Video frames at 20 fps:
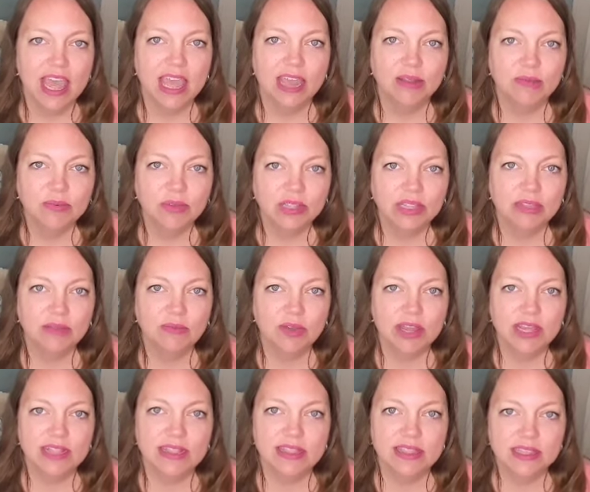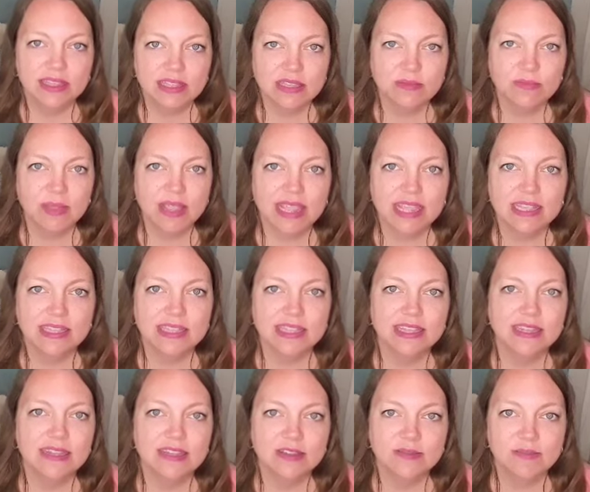I really want this space
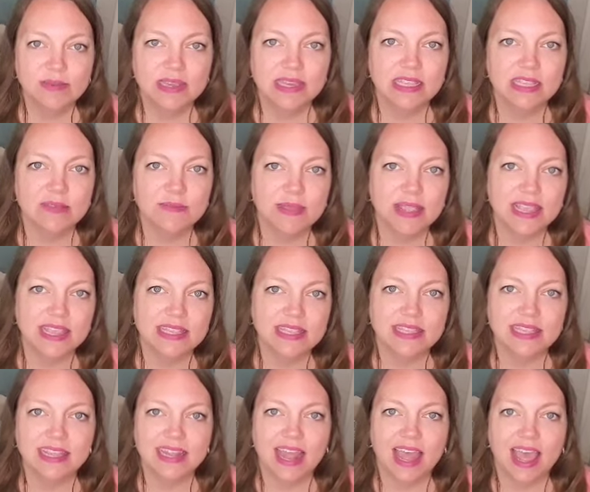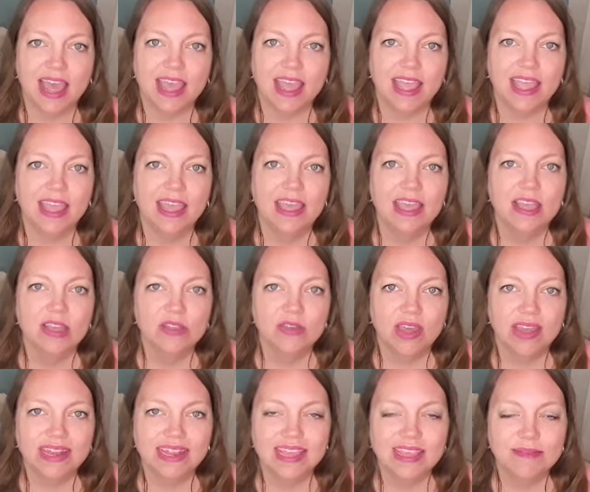to be a space that I
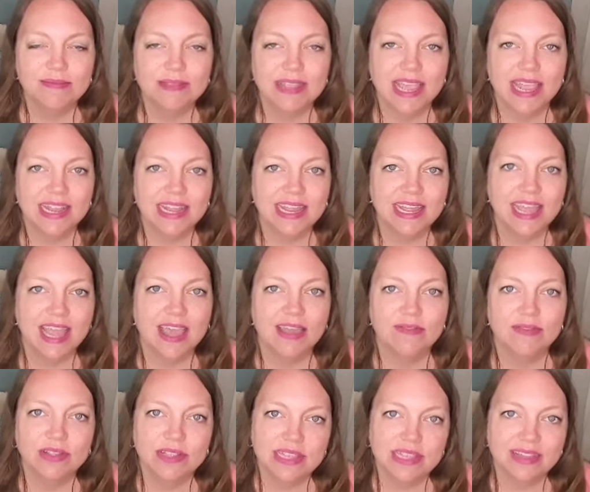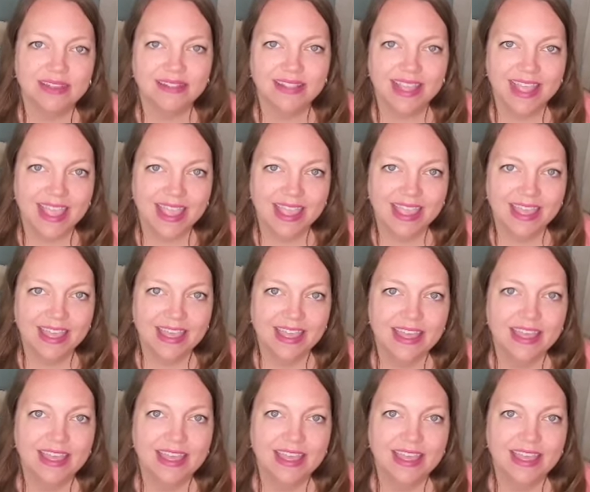try to keep tidy every single day.